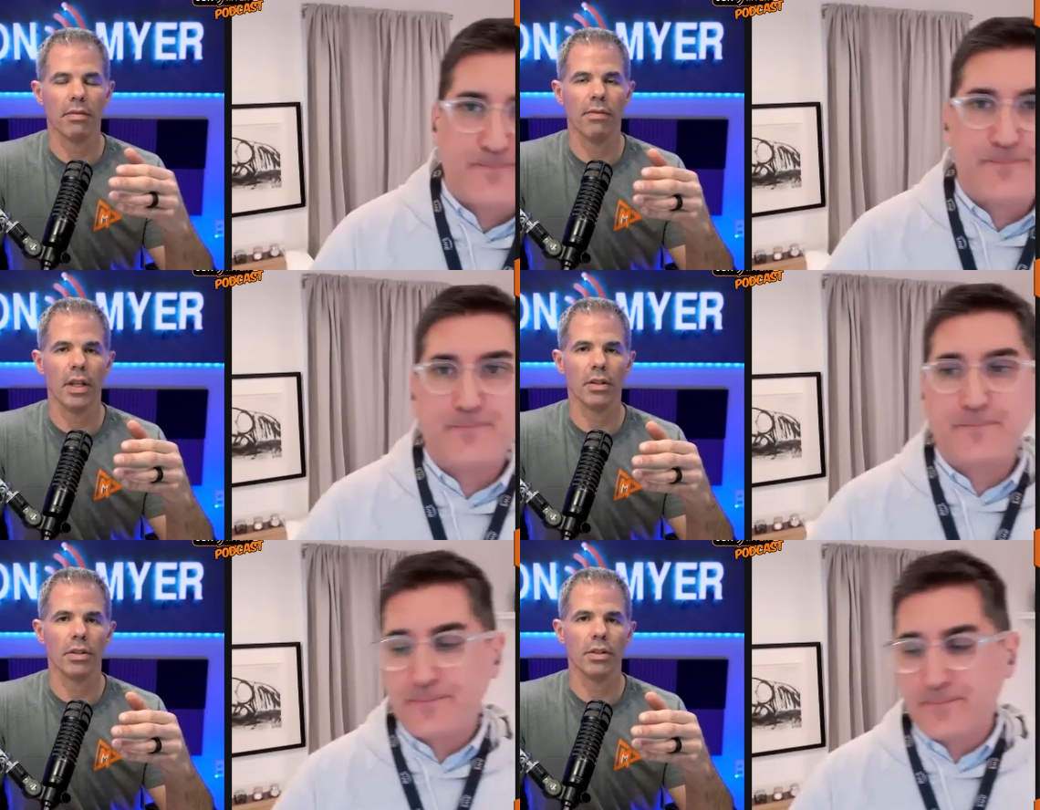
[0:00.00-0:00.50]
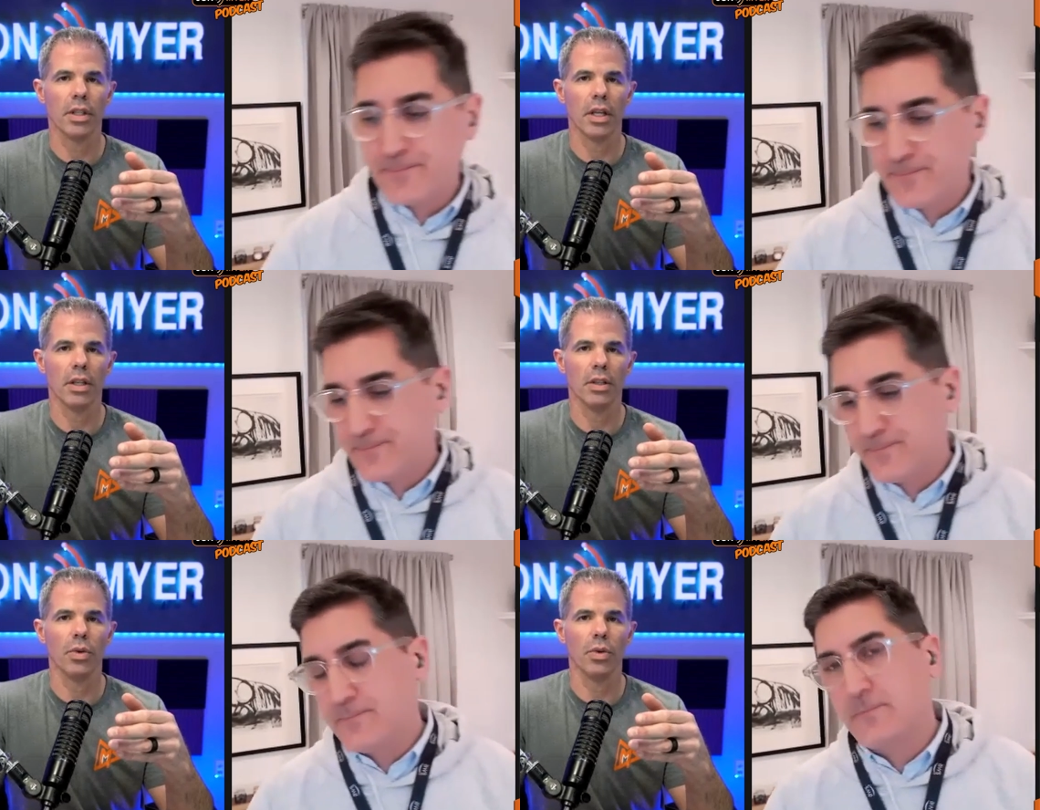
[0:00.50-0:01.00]
Speaker 1: and vendors
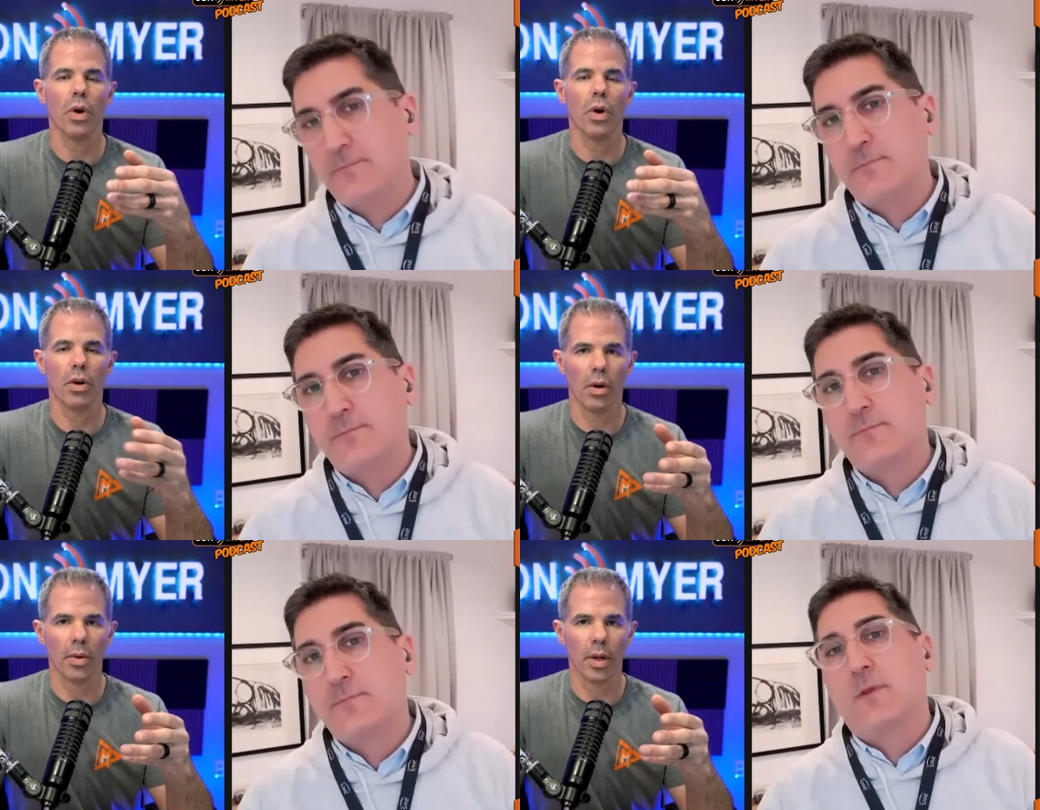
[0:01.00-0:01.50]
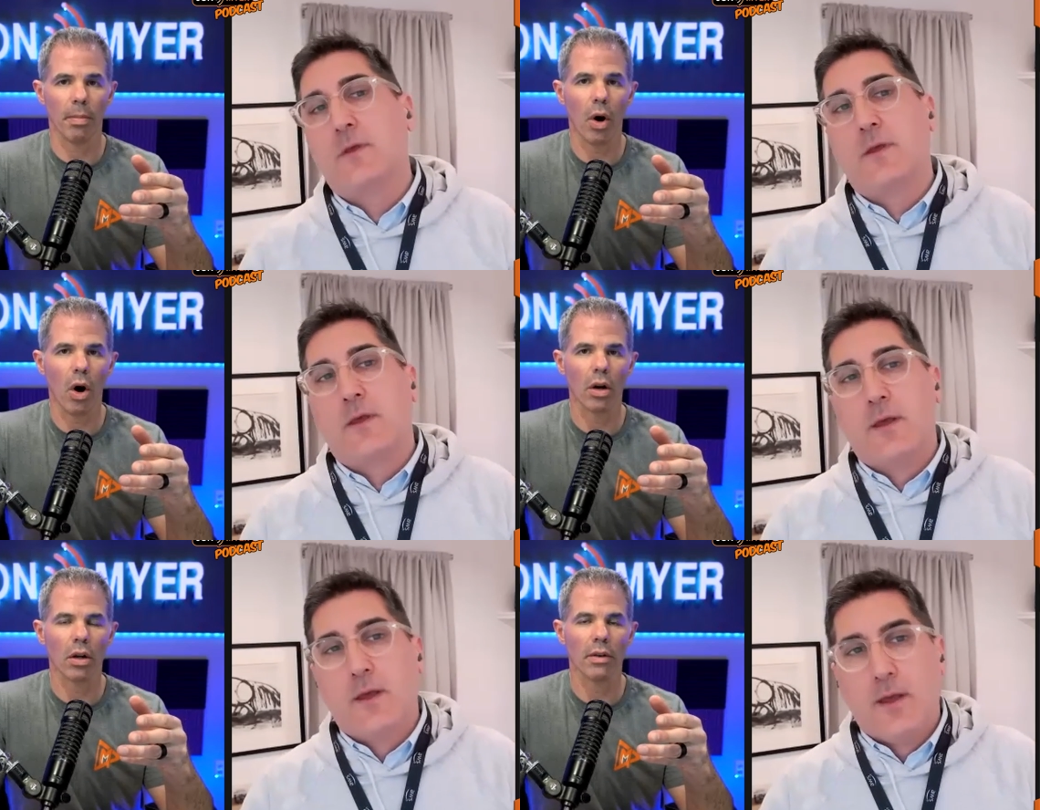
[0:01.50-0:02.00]
that you are
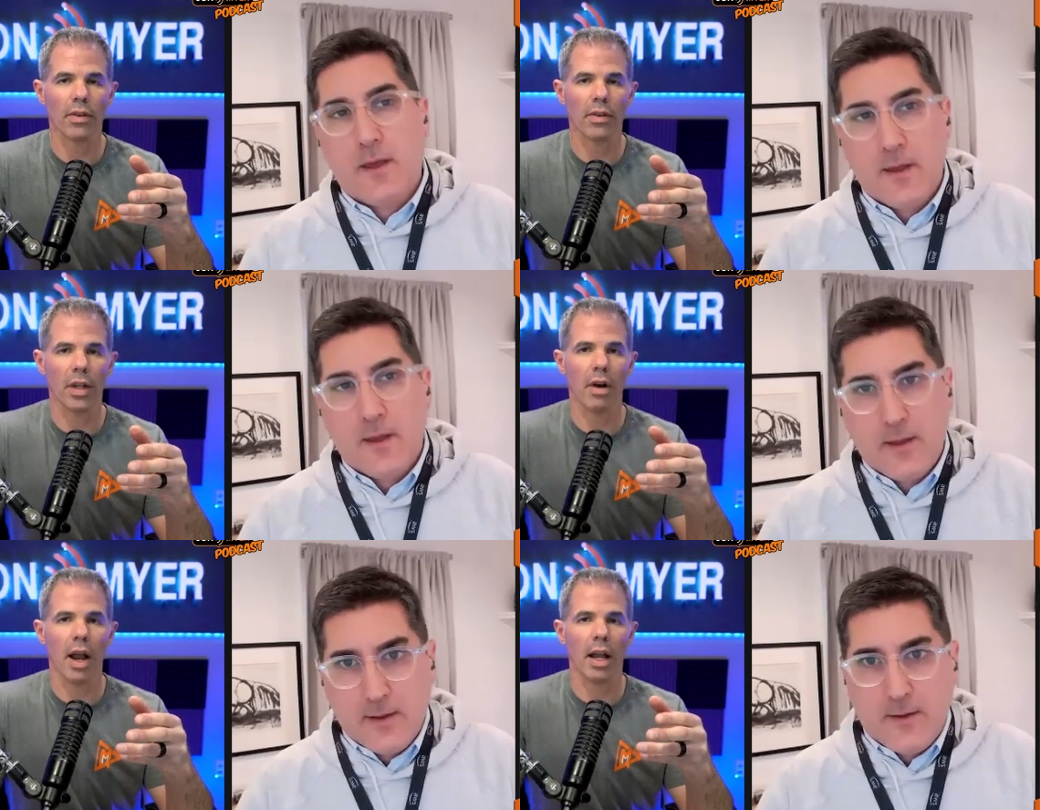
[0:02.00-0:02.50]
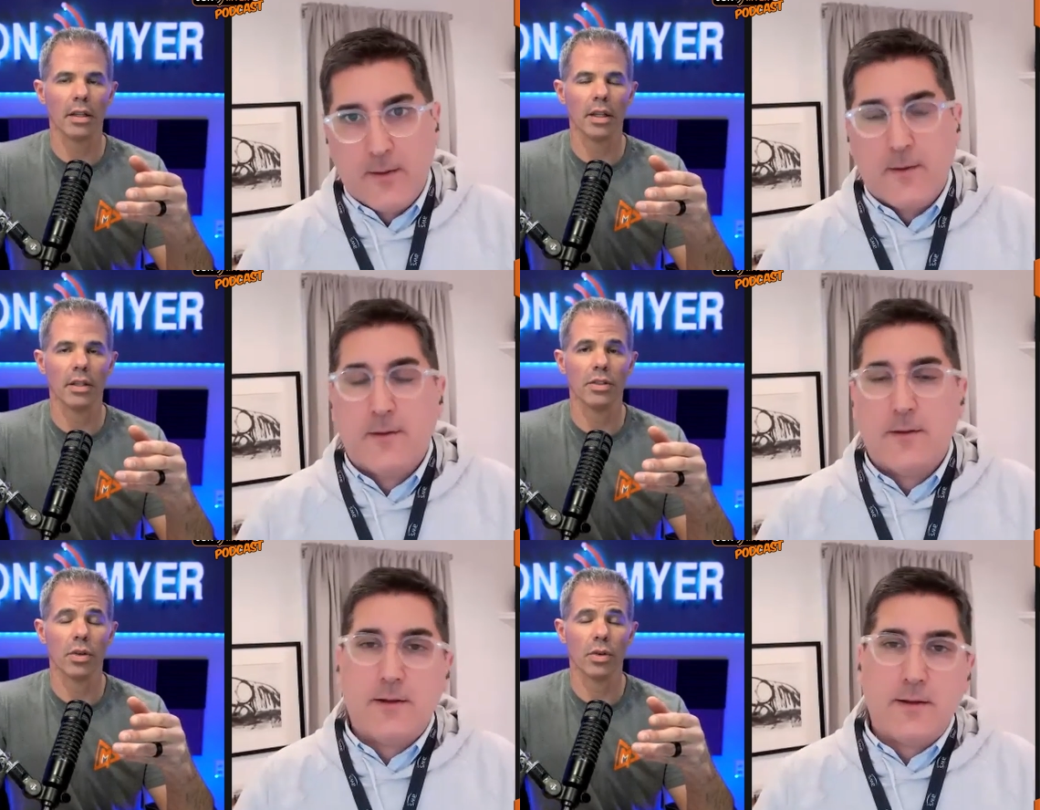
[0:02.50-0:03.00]
already part of
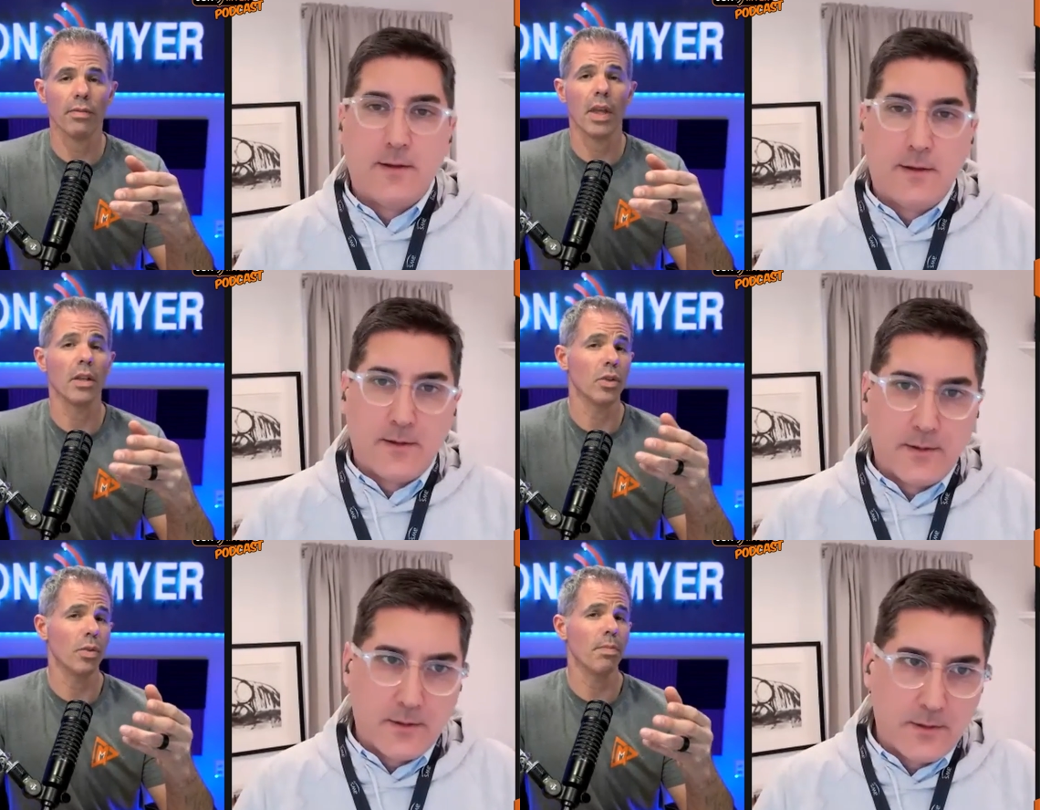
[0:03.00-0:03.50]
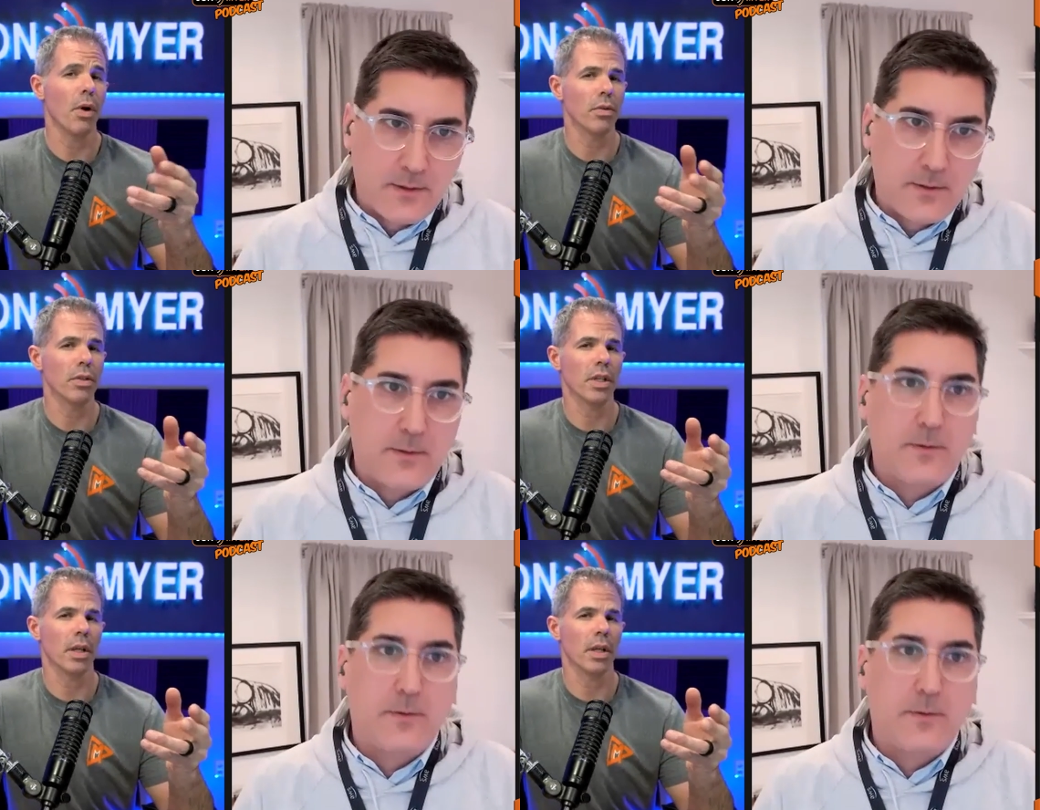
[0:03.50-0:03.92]
interacting. So if they do post